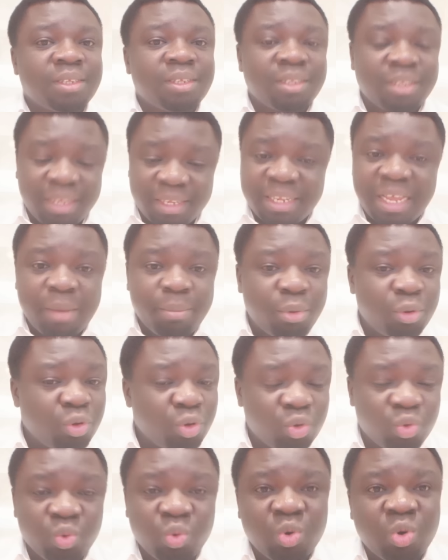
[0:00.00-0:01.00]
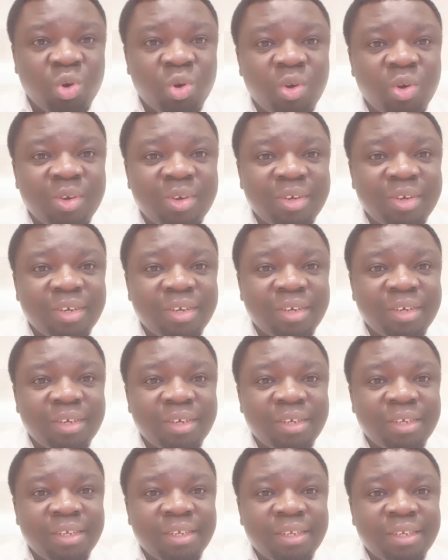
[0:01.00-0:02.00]
Sasa hapo ndio tuko.
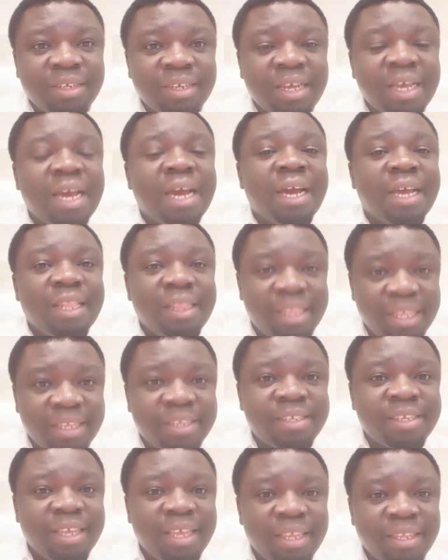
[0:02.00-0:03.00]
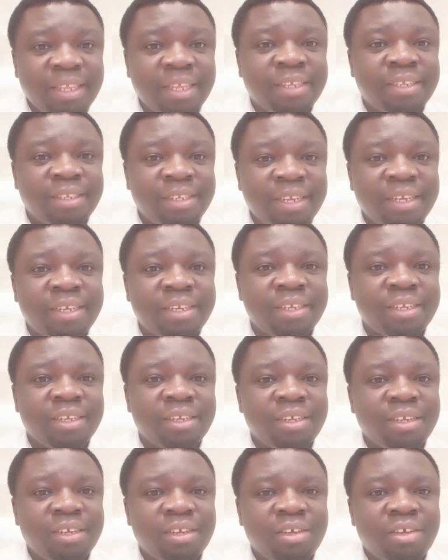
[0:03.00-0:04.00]
This is the state
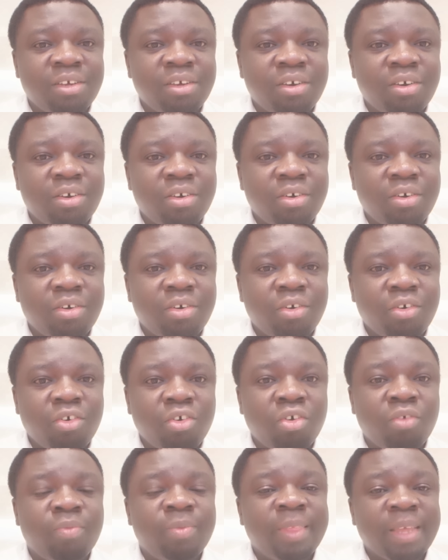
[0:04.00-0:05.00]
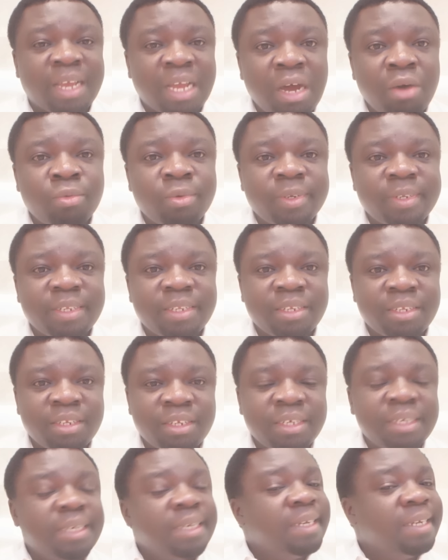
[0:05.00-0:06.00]
of the county
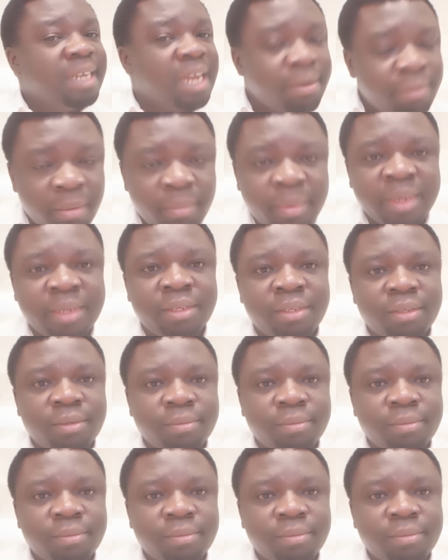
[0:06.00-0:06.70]
government.